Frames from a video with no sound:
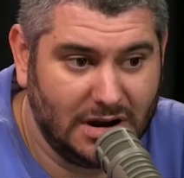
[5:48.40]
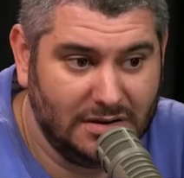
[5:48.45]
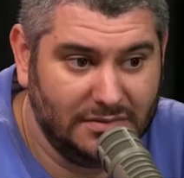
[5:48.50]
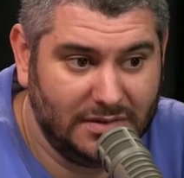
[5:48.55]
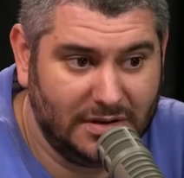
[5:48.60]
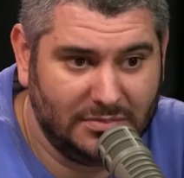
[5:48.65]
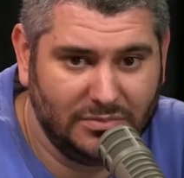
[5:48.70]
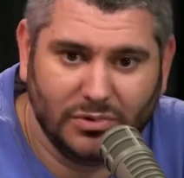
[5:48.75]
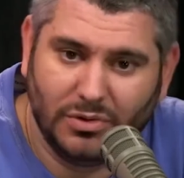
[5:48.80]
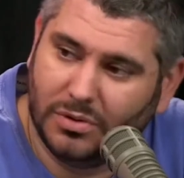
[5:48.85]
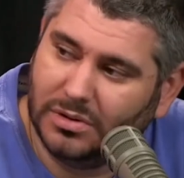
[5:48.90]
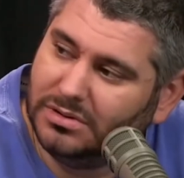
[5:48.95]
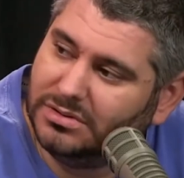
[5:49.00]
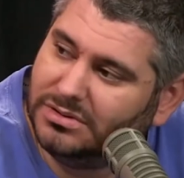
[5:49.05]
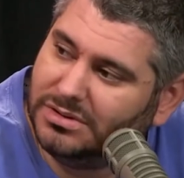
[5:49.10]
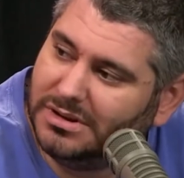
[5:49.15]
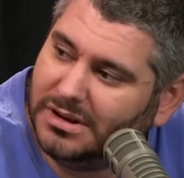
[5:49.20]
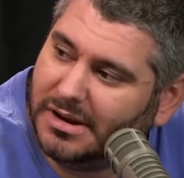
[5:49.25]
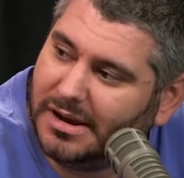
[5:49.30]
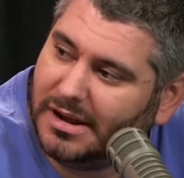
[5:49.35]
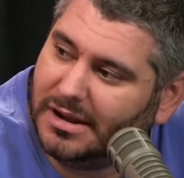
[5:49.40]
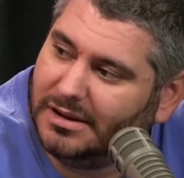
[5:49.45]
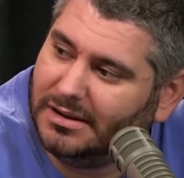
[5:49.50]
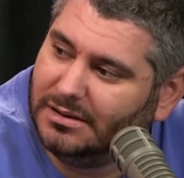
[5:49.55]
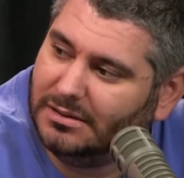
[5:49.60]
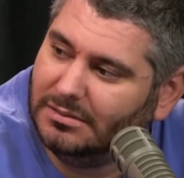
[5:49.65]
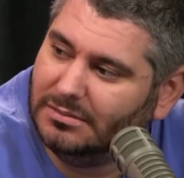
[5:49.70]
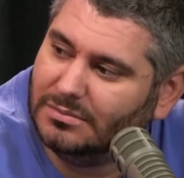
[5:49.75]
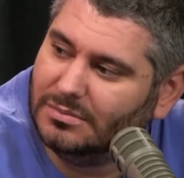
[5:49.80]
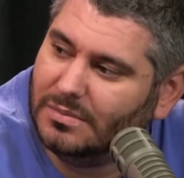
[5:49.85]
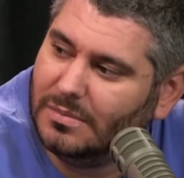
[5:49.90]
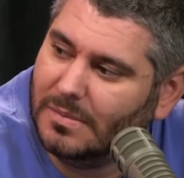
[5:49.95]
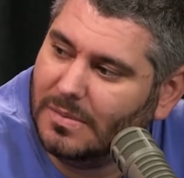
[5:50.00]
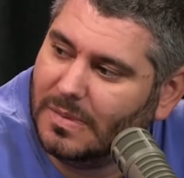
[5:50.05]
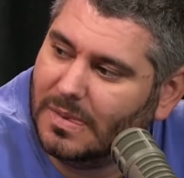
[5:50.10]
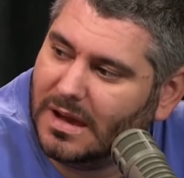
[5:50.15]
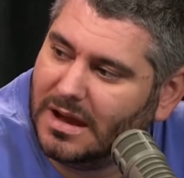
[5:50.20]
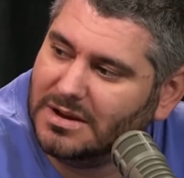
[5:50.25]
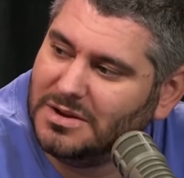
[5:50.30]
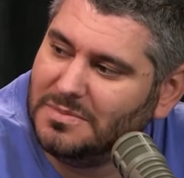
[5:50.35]
a drive up north today,
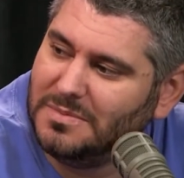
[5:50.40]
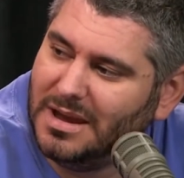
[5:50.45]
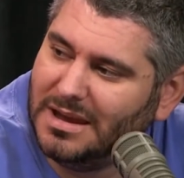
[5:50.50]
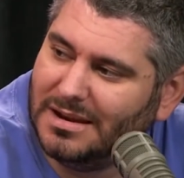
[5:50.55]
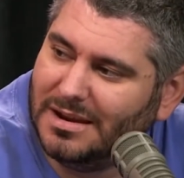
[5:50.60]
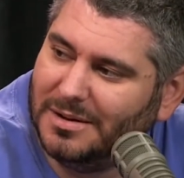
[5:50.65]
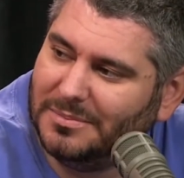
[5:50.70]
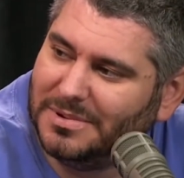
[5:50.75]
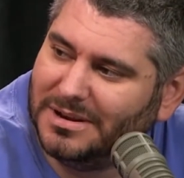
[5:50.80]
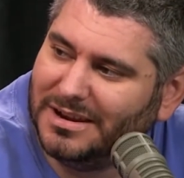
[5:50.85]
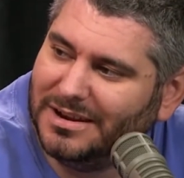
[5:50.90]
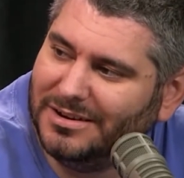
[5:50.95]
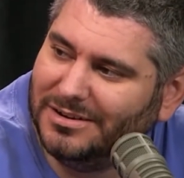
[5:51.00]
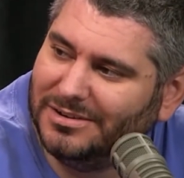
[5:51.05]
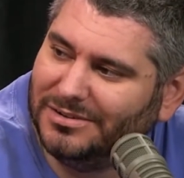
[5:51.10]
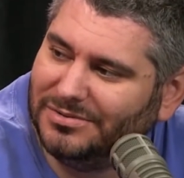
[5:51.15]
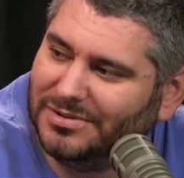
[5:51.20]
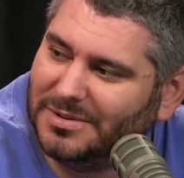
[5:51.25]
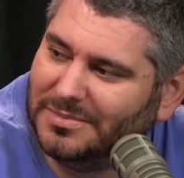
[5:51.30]
and you may not be